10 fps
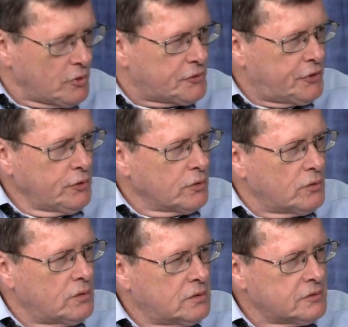
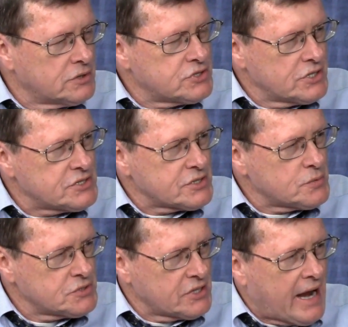too, that Jesus
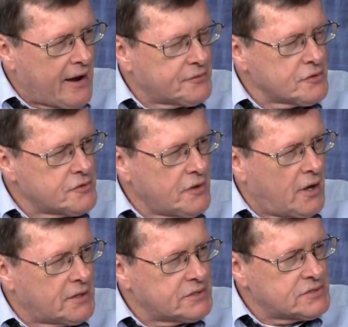was an
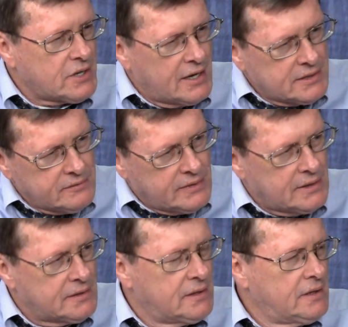afterthought. He's kind of
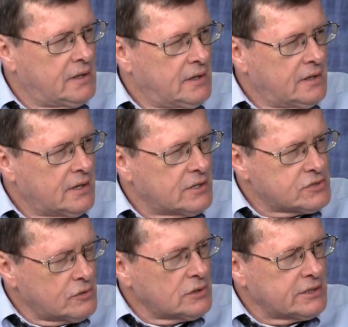a, yeah. he's
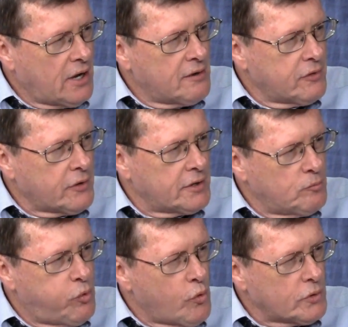certainly not very
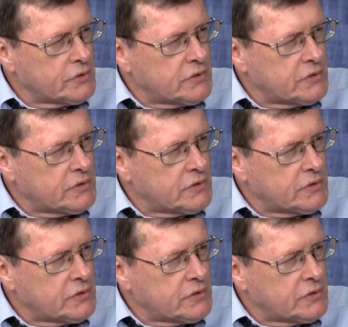important.